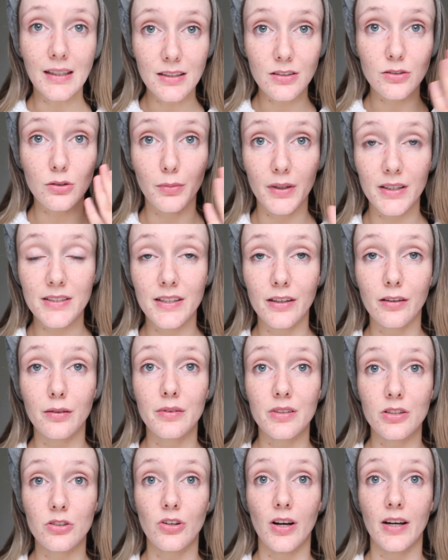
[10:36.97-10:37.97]
So my serum
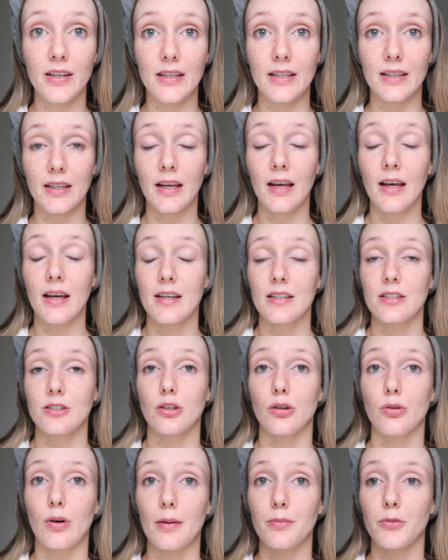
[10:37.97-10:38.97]
is dried in,
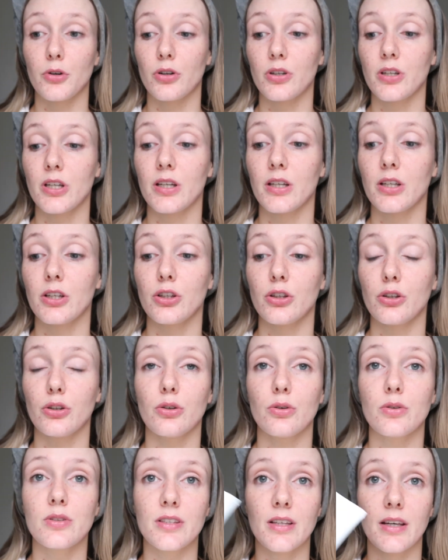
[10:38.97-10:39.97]
so I'm going to
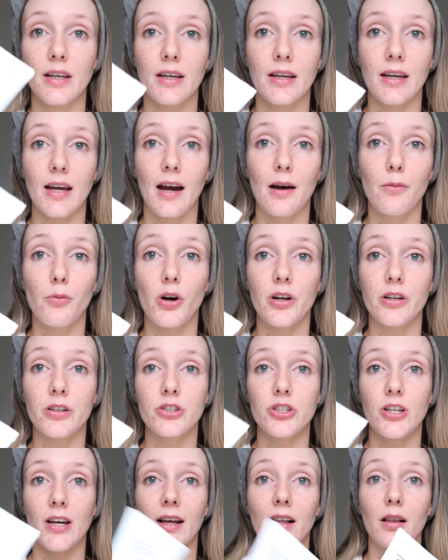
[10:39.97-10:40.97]
use the Calm Water
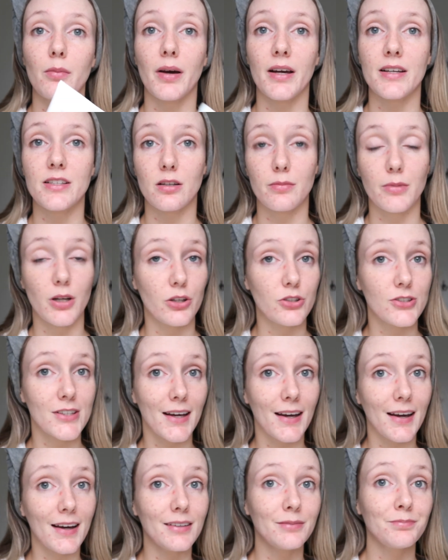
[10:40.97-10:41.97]
Gel by
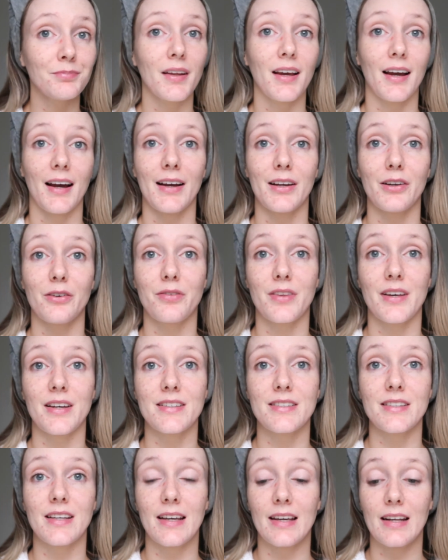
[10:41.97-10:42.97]
Dermalogica. I love
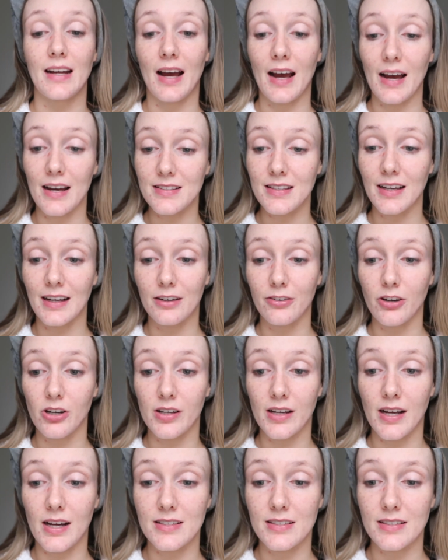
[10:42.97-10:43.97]
this. It has
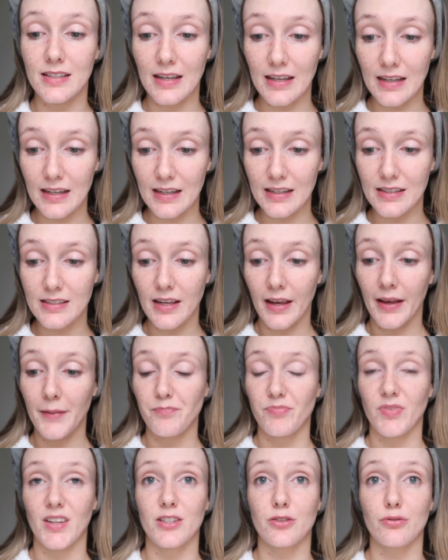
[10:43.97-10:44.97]
hyaluronic acid in it.
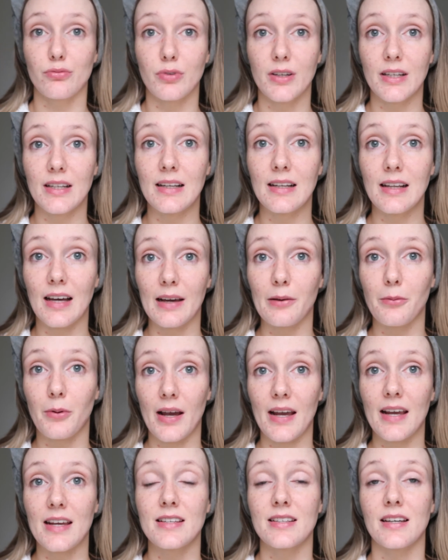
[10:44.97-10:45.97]
It's really
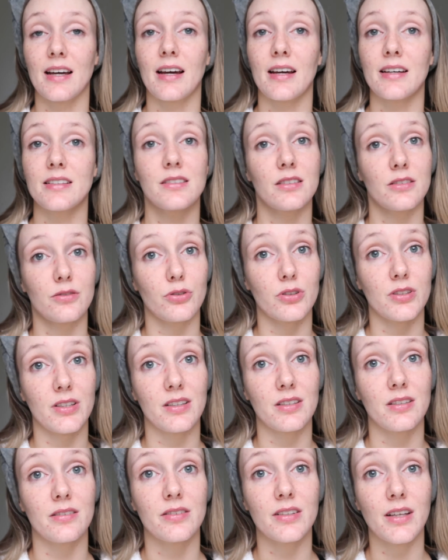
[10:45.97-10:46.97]
lightweight and it's for
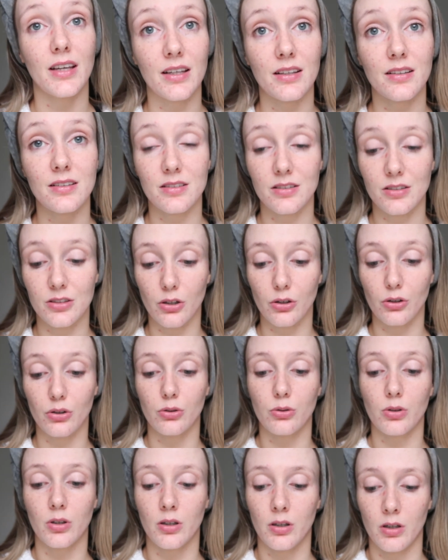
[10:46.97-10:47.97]
sensitive skin,
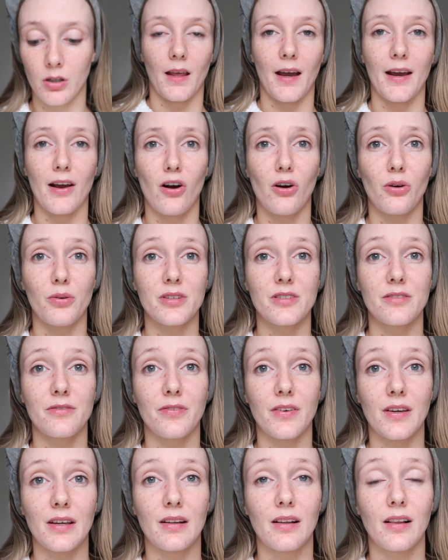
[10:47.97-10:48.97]
so I always
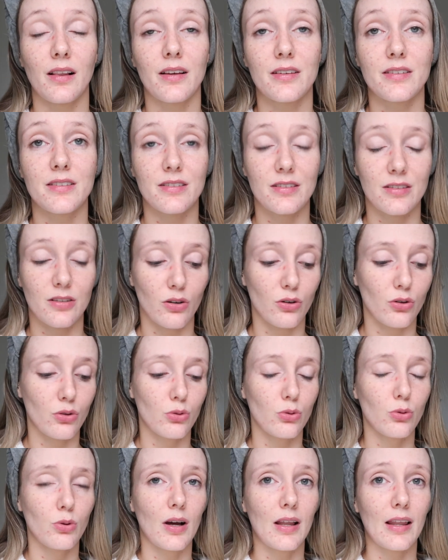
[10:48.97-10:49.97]
feel so
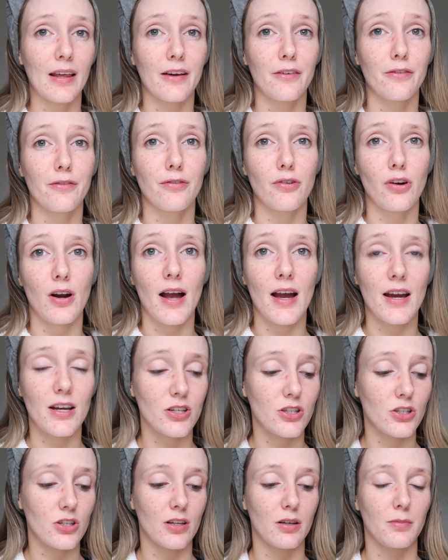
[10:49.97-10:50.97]
like
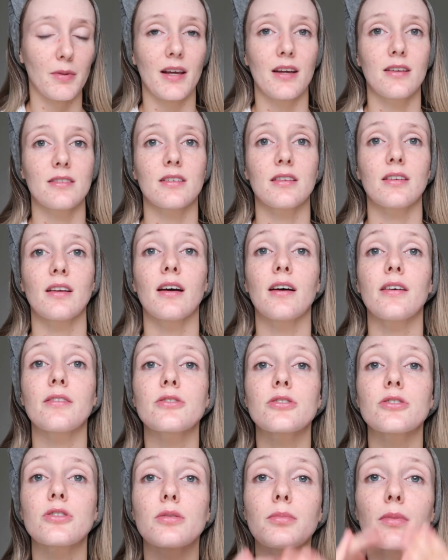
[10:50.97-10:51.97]
fresh and amazing
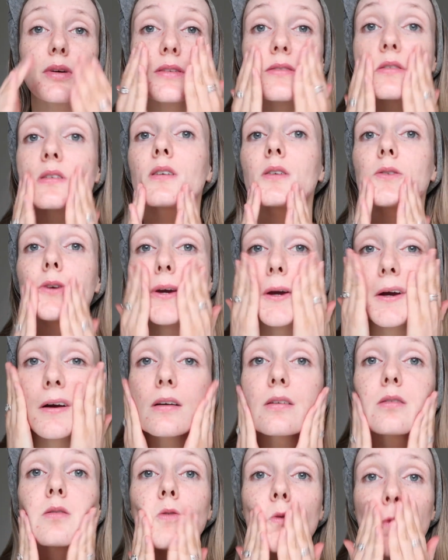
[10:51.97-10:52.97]
after doing my
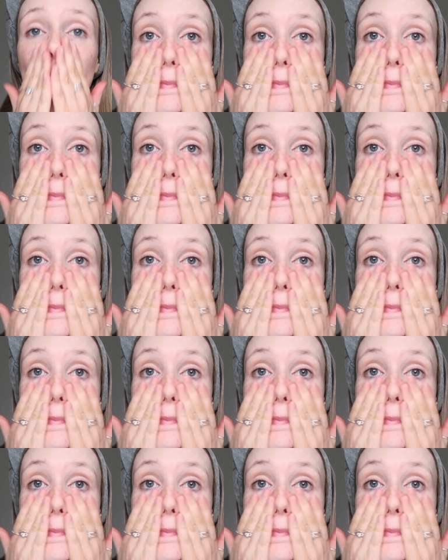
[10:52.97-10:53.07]
skincare.